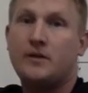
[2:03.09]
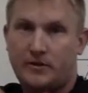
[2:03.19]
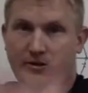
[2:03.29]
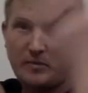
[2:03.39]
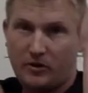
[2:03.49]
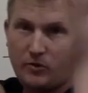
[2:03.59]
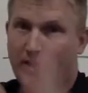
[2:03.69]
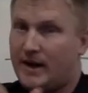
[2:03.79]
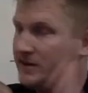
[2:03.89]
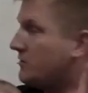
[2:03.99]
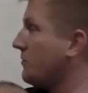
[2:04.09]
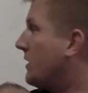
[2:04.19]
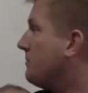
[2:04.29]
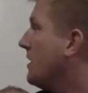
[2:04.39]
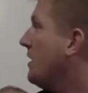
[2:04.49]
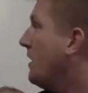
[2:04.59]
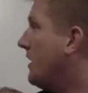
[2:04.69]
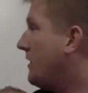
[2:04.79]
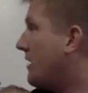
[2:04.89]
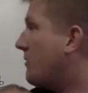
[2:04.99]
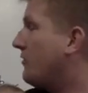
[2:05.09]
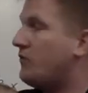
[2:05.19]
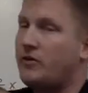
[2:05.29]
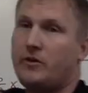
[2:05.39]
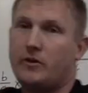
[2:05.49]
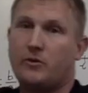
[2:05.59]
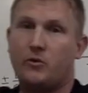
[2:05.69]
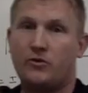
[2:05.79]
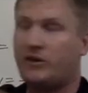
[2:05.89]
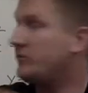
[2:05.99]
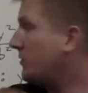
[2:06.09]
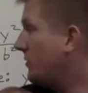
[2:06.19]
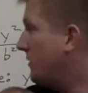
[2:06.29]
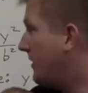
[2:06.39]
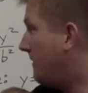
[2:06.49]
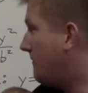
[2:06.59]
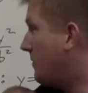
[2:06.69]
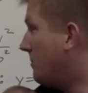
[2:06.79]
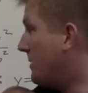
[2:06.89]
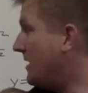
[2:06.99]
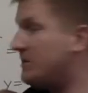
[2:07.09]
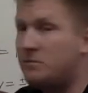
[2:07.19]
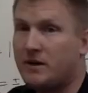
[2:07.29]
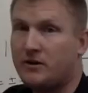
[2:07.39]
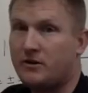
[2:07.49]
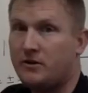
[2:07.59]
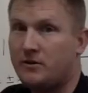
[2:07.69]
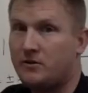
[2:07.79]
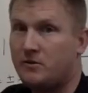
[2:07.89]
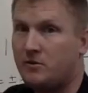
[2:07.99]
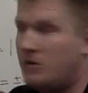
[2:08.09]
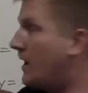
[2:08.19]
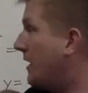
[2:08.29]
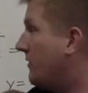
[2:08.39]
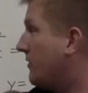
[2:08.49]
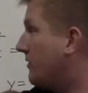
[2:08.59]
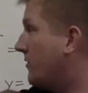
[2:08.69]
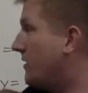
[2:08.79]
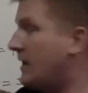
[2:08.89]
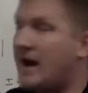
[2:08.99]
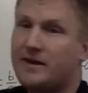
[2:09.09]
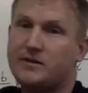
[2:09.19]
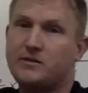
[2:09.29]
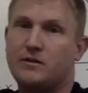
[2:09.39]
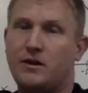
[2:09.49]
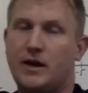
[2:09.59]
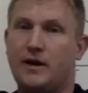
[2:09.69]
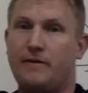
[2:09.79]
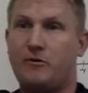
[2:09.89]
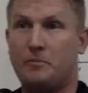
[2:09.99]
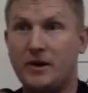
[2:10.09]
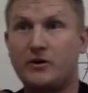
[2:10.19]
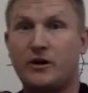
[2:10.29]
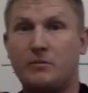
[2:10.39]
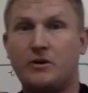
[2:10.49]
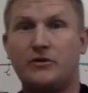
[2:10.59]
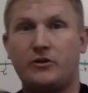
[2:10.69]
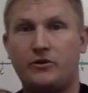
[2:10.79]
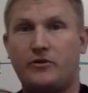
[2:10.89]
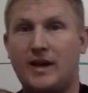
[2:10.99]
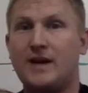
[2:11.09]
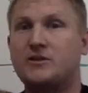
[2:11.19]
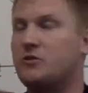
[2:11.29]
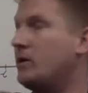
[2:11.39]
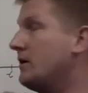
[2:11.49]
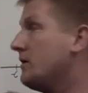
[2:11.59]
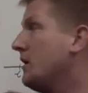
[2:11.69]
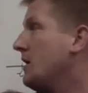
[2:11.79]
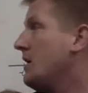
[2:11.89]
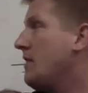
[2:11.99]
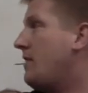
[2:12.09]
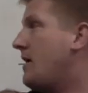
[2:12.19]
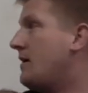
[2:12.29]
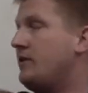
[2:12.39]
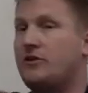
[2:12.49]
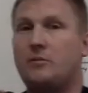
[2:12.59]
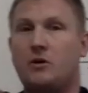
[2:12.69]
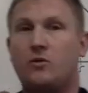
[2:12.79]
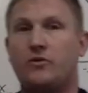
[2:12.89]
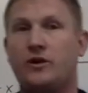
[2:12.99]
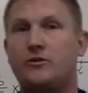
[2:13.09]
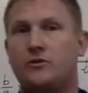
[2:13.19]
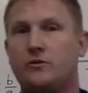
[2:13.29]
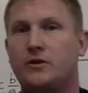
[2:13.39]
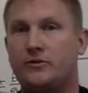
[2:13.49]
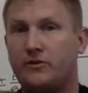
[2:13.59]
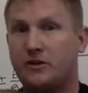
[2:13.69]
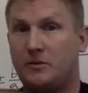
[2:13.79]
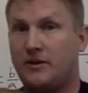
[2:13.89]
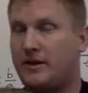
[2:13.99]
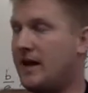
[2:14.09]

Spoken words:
it's going to be on the y-axis, right? Likewise for the horizontal, if the b is bigger and it's under the x, if the bigger number is under the x squared, then it's going to be horizontal because it's going to be on the